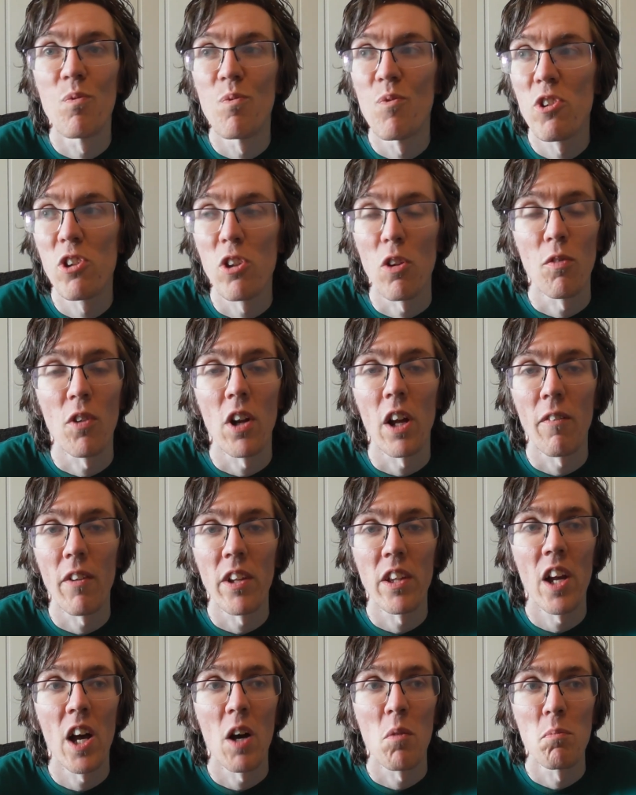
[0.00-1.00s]
stuff like
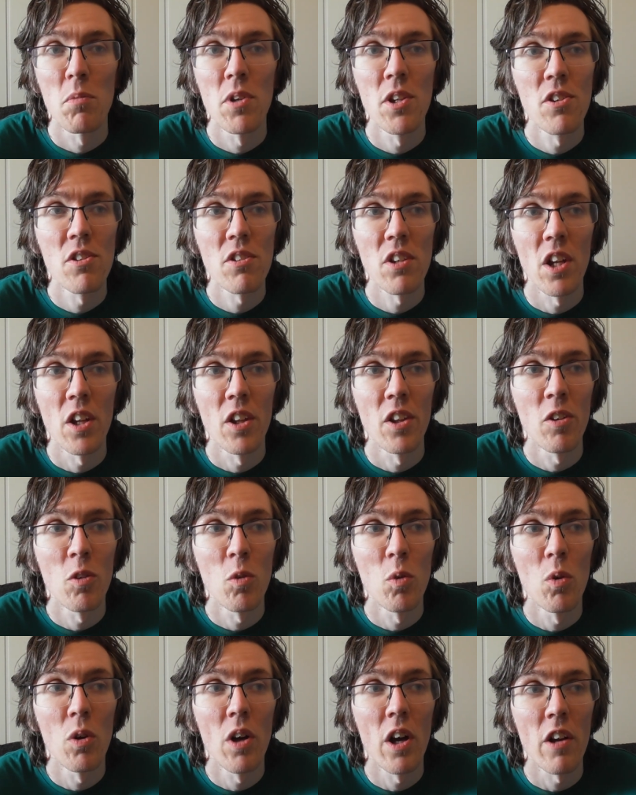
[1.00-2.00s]
that happens,
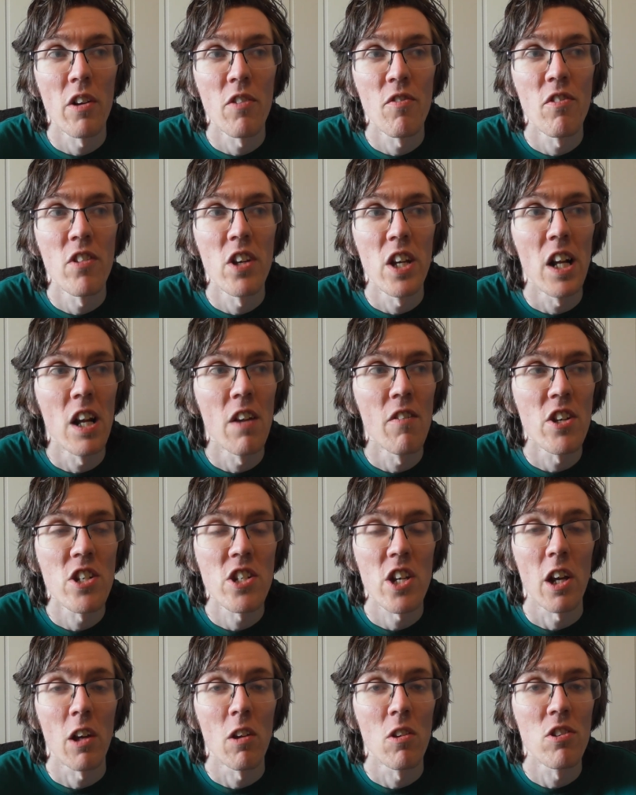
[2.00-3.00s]
and I really
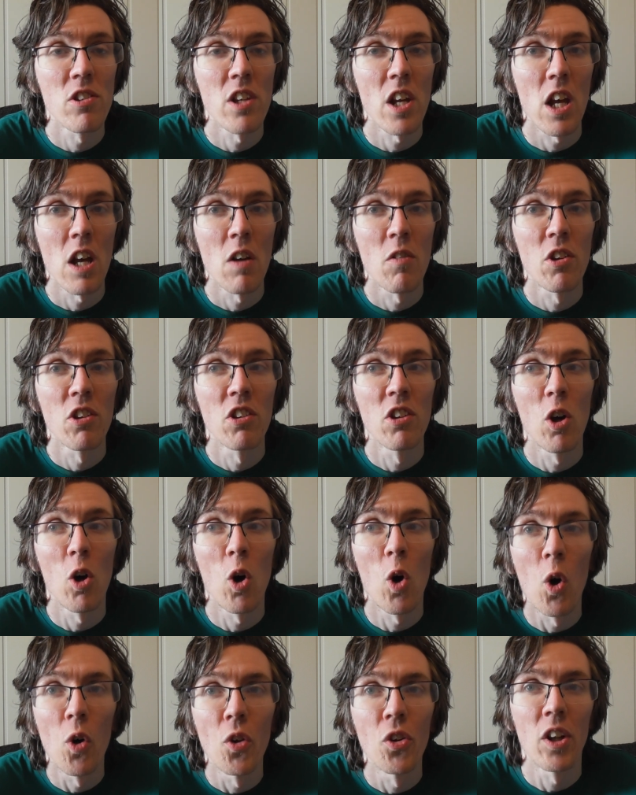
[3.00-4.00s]
wish I could say I was the
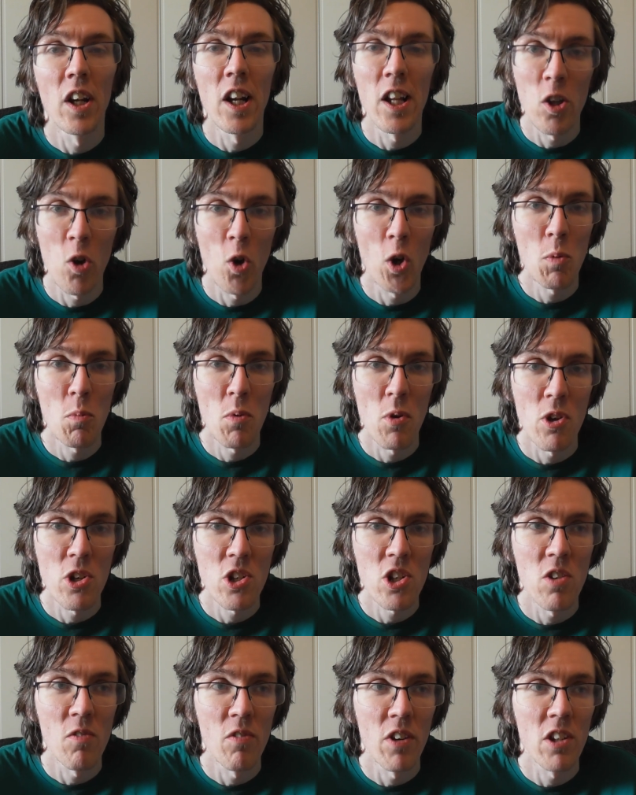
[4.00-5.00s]
only young
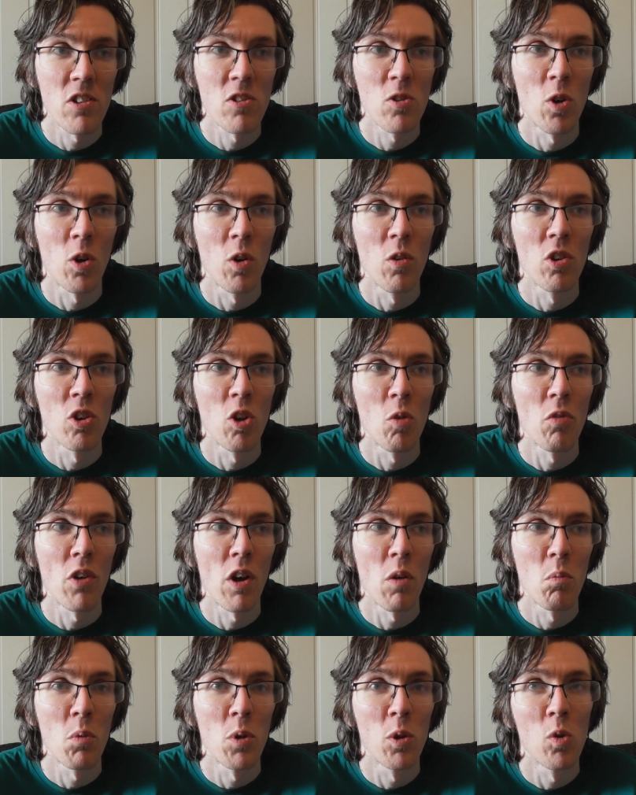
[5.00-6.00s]
person that sort of stuff
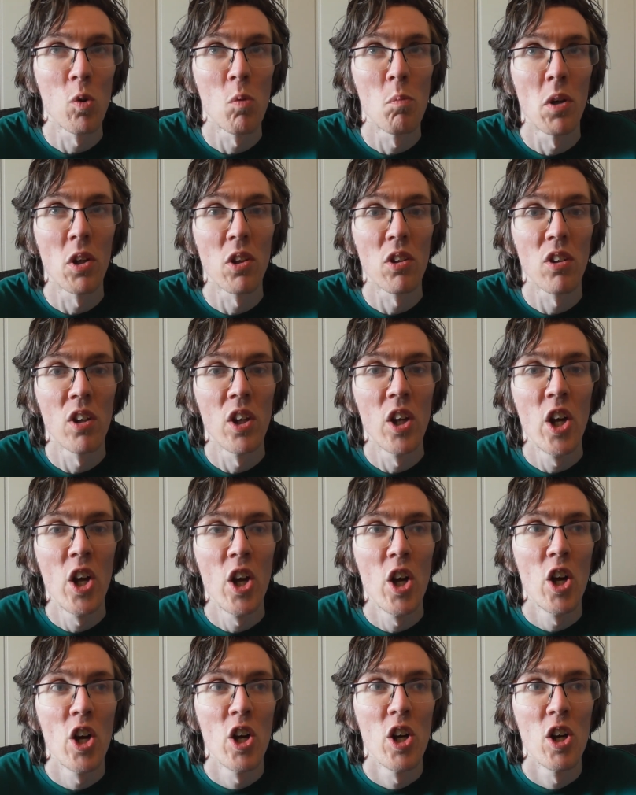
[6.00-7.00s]
happened to, but
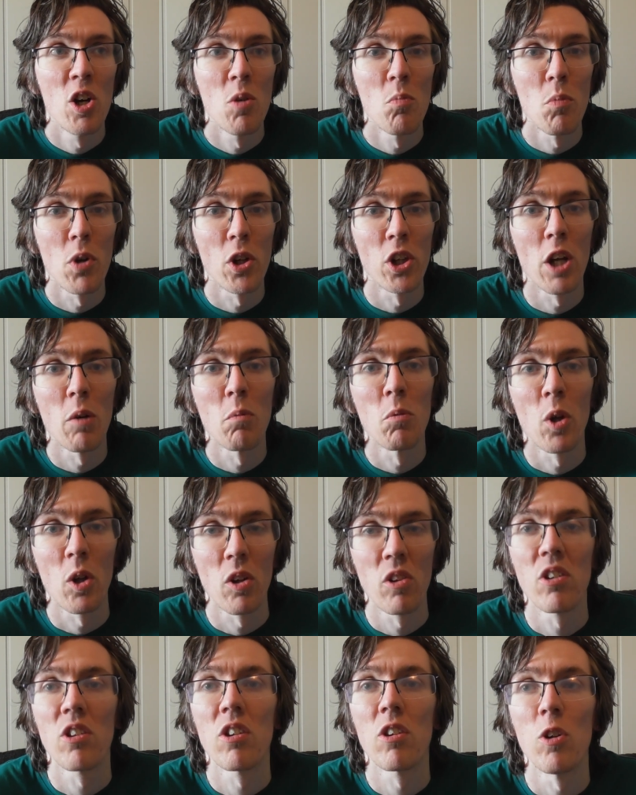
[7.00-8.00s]
I'm
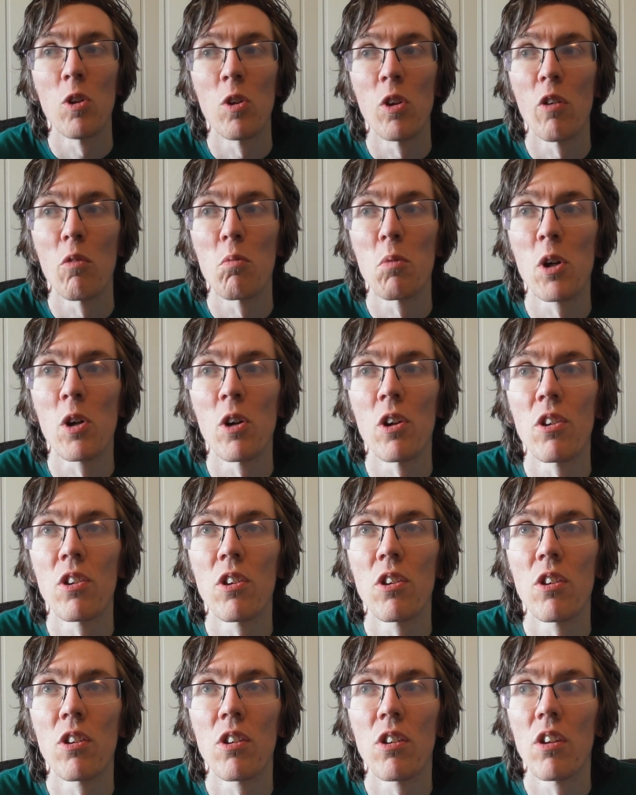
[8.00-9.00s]
not, you know,
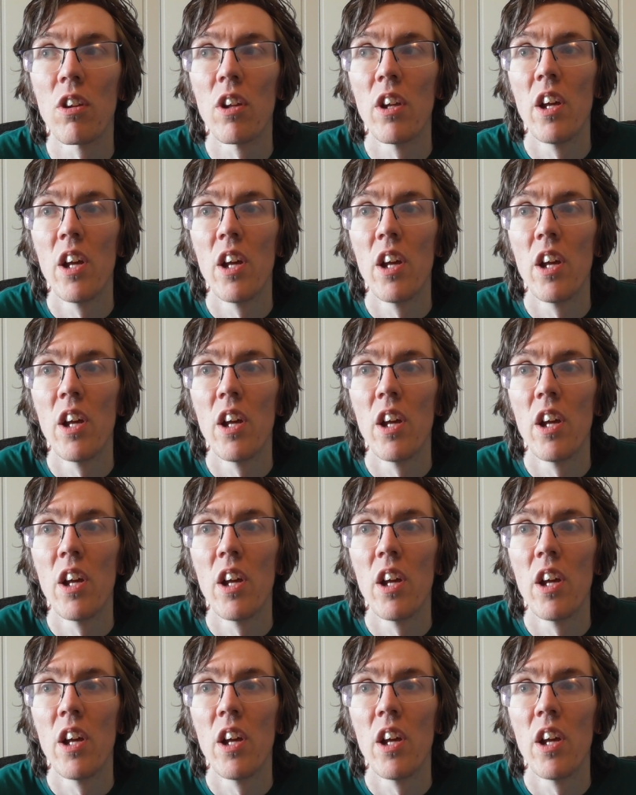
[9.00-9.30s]
because